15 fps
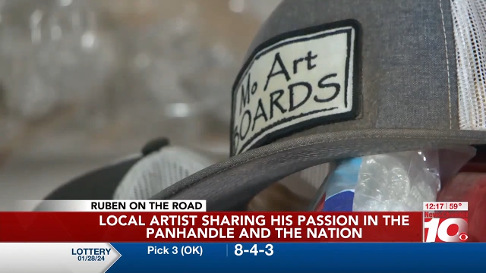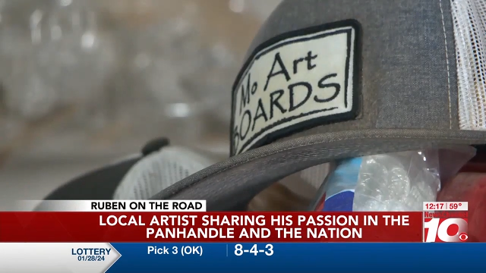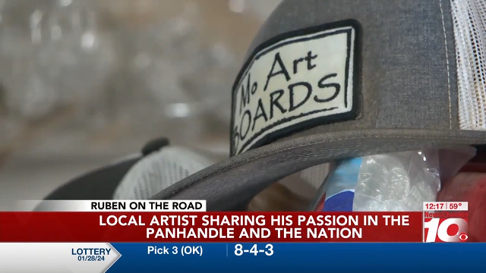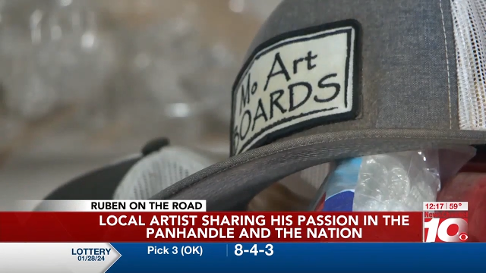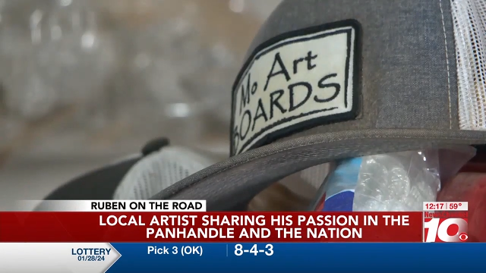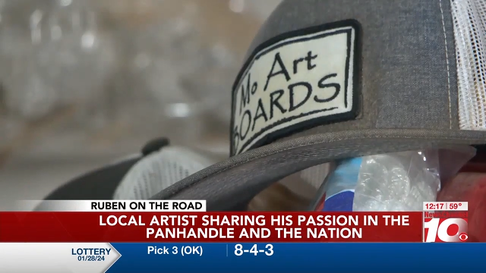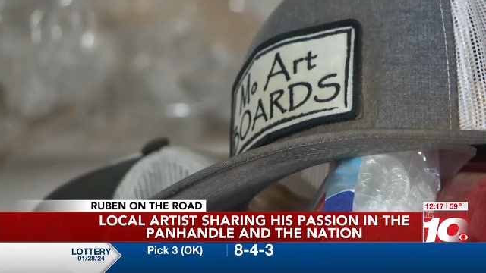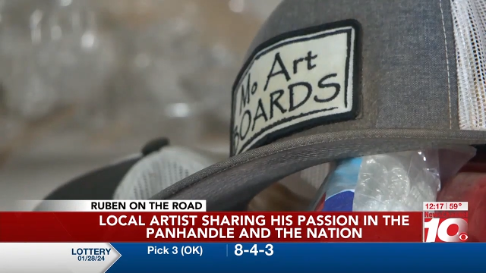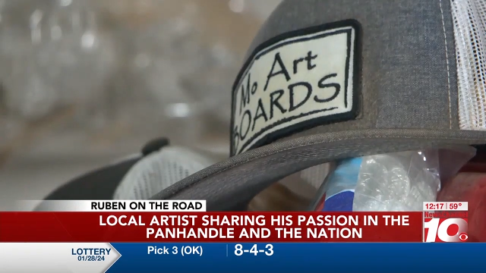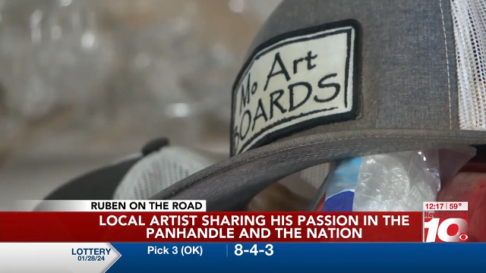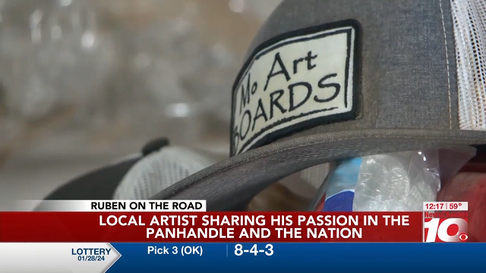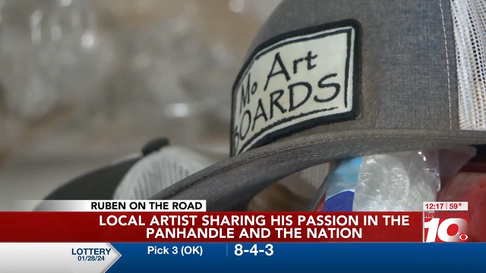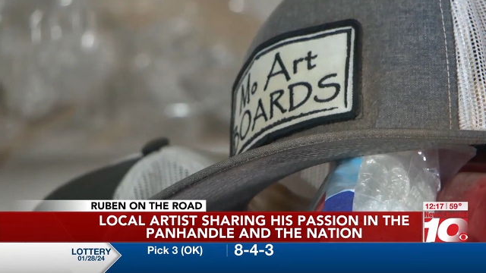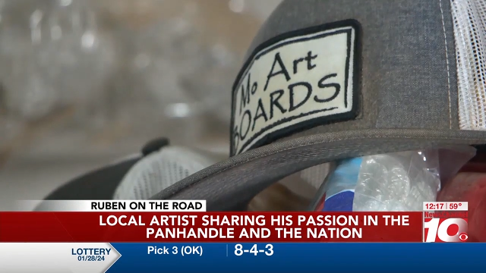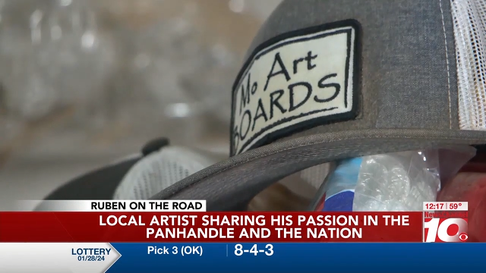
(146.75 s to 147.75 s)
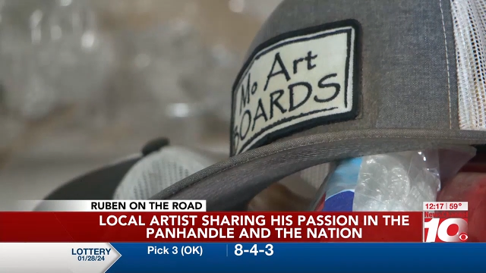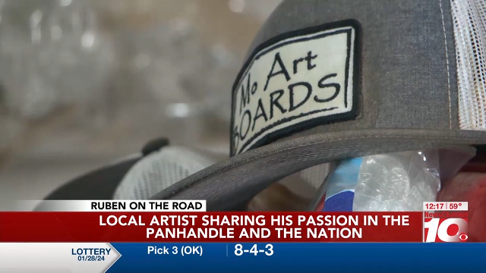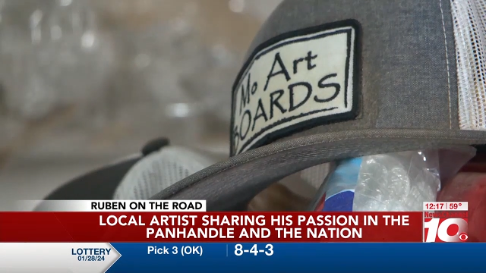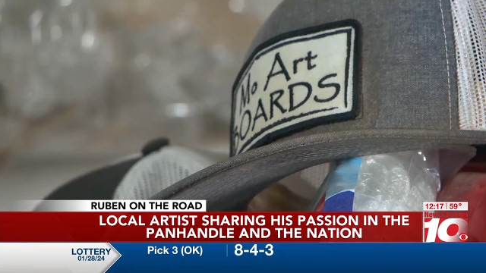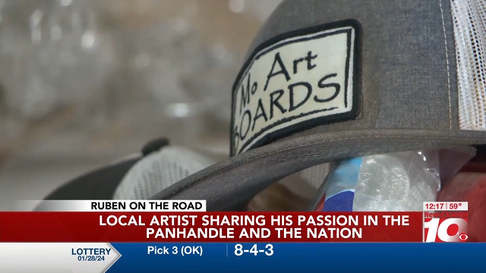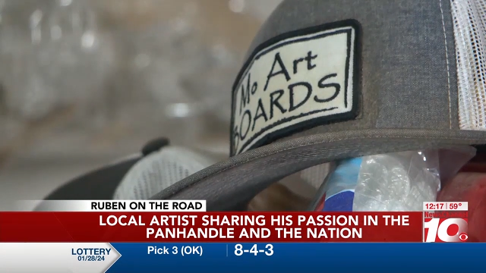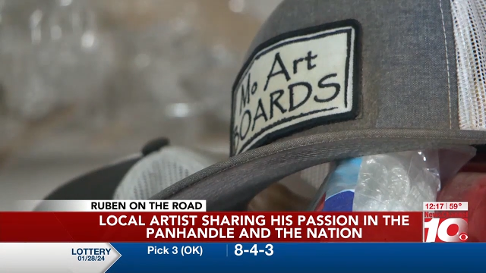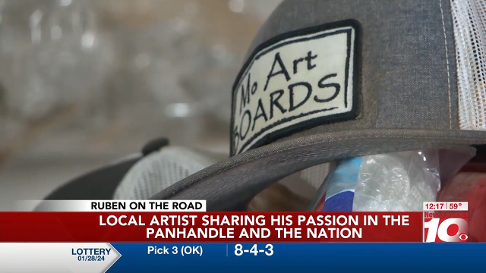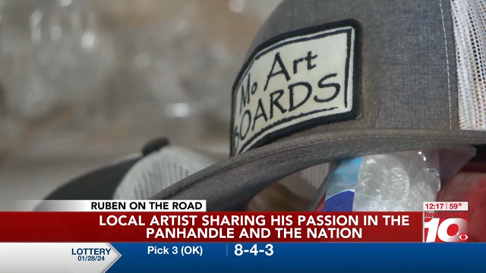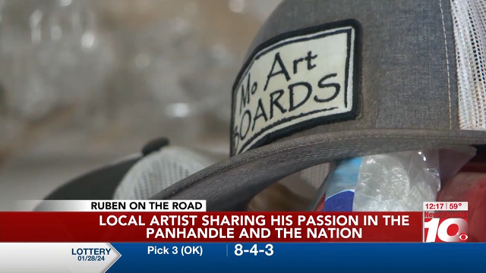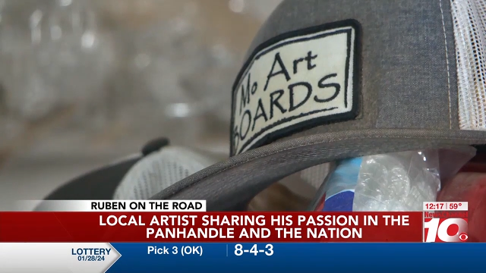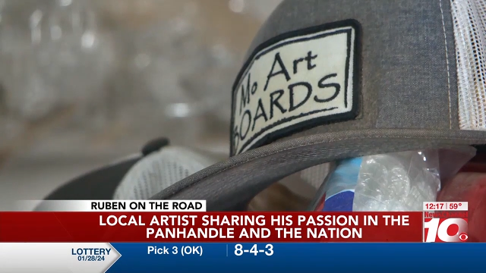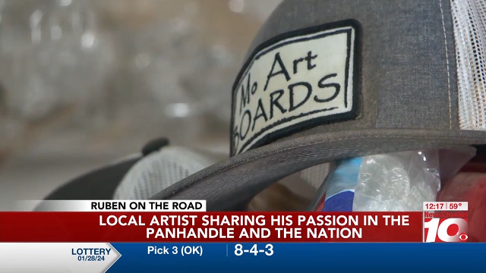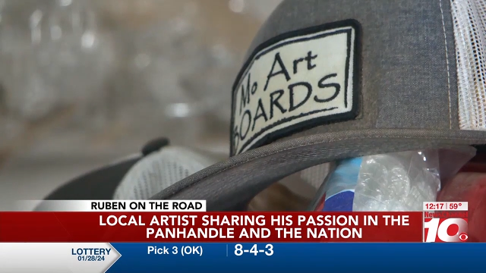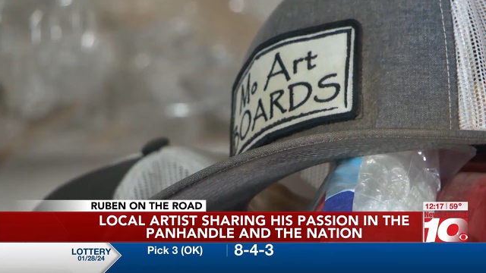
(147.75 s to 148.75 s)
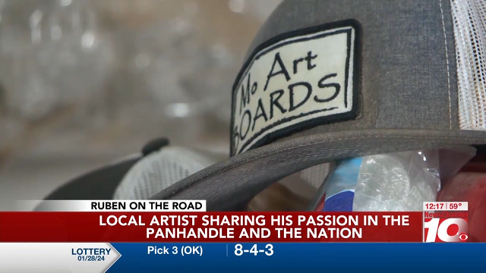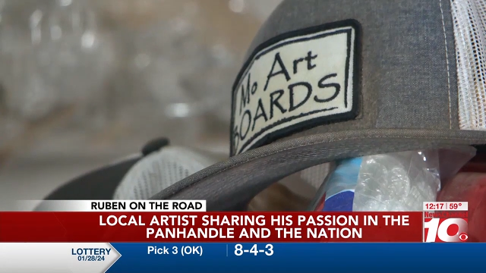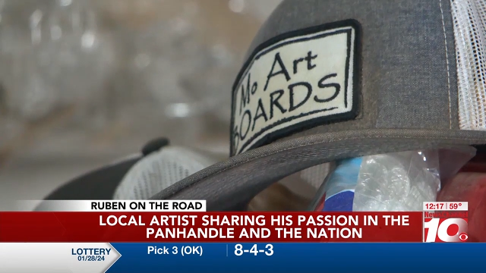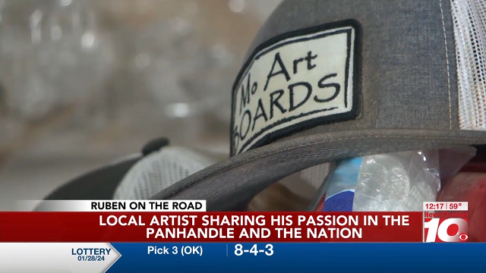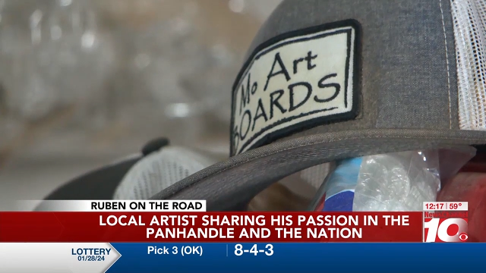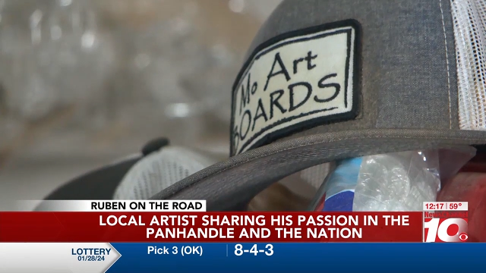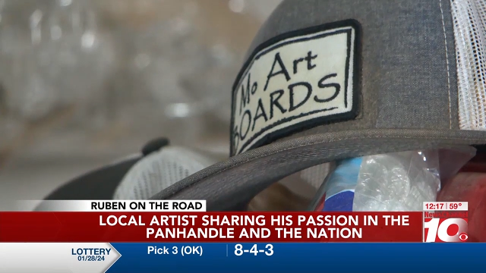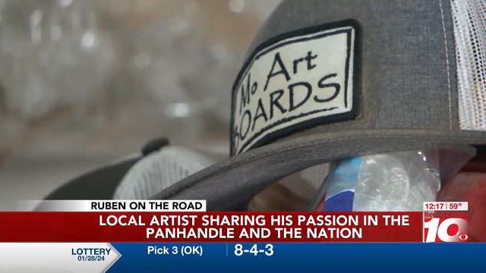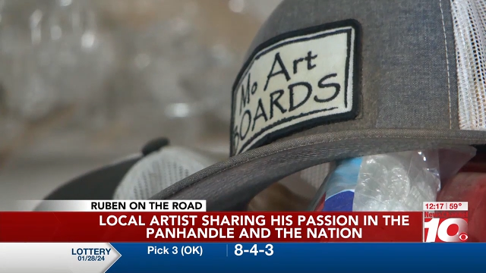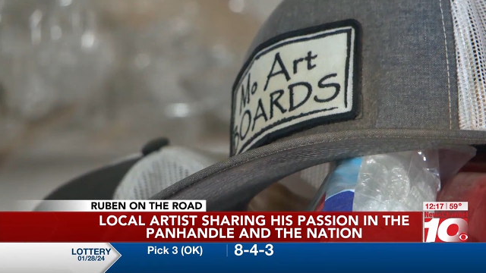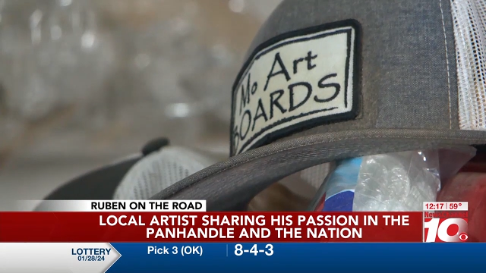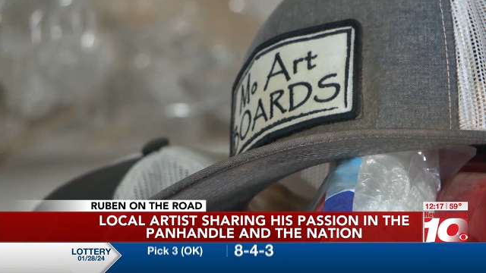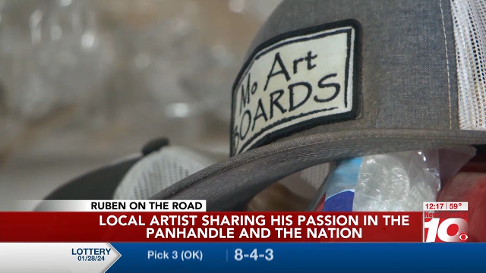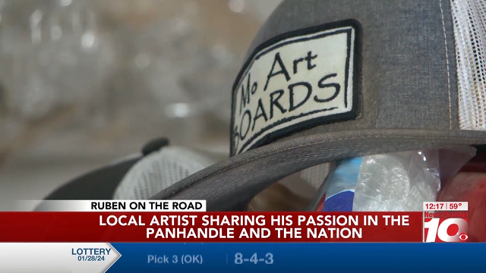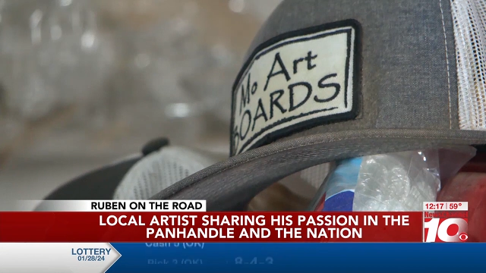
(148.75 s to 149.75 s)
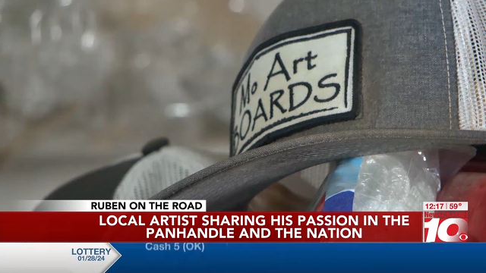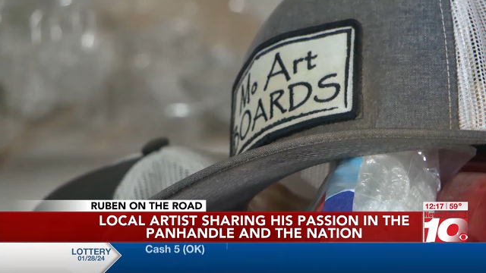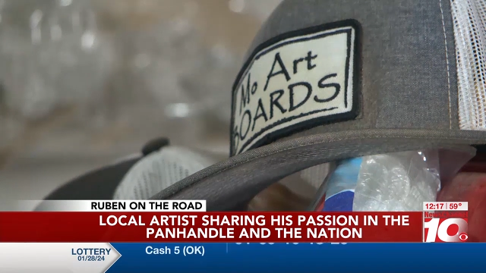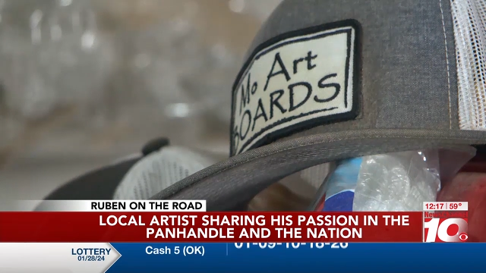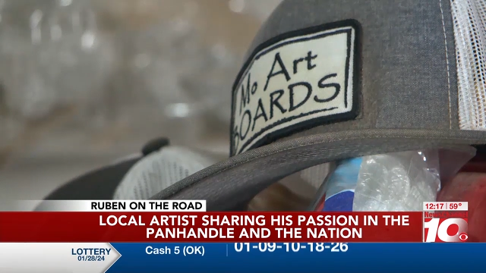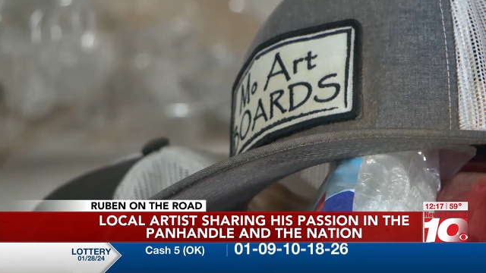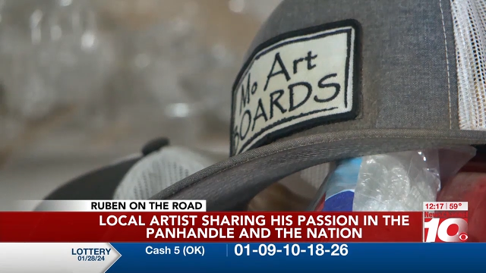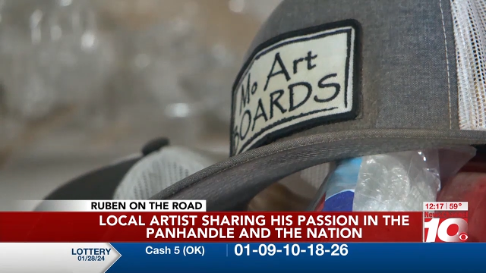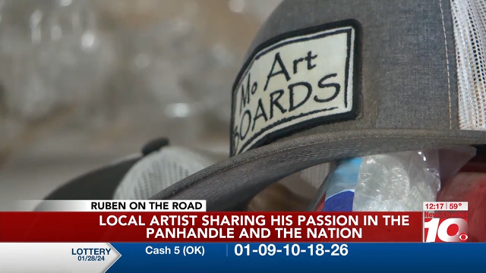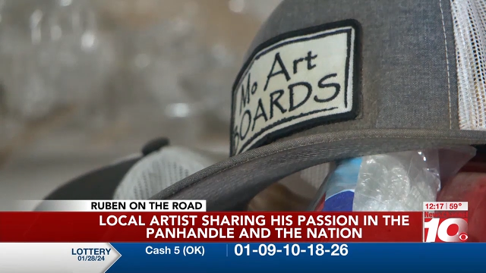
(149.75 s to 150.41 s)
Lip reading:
[unreadable: no face in view]